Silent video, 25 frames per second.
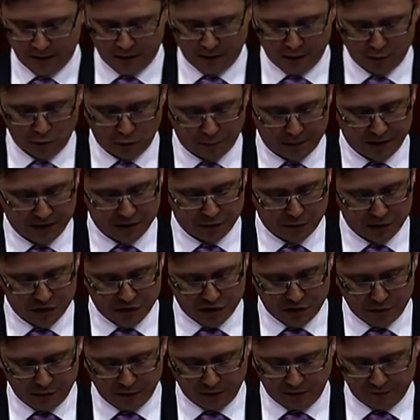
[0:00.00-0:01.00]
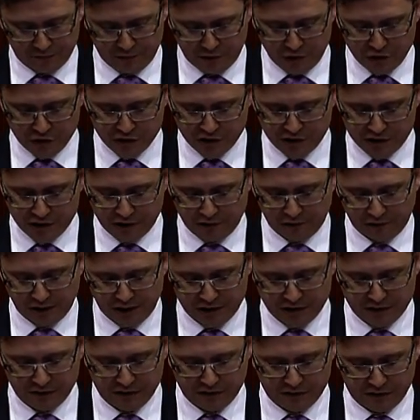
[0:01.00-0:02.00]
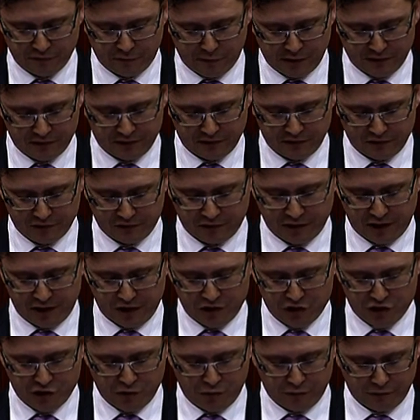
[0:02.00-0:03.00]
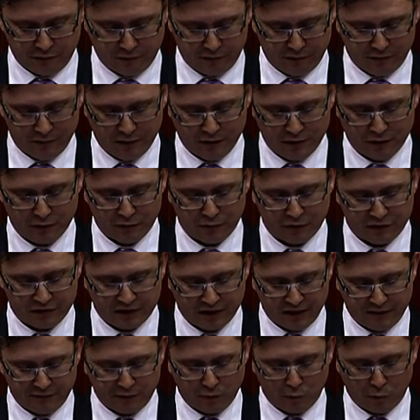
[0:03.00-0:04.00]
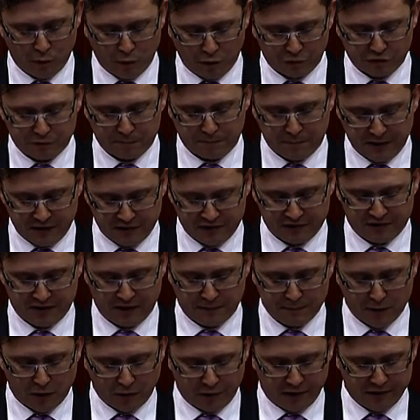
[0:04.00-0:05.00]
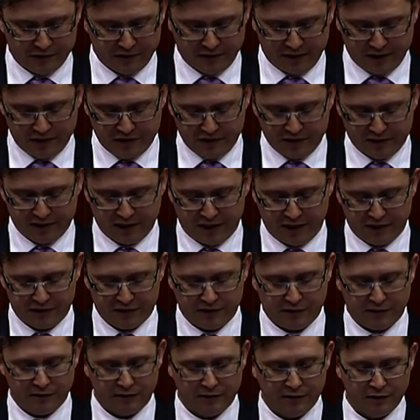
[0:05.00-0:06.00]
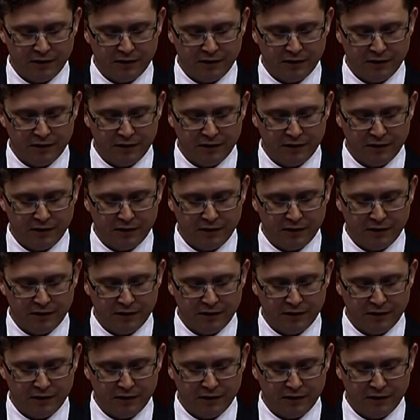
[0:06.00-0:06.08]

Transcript: it will be to ensure that future generations of Western Australian children receive the world's best STEM-oriented education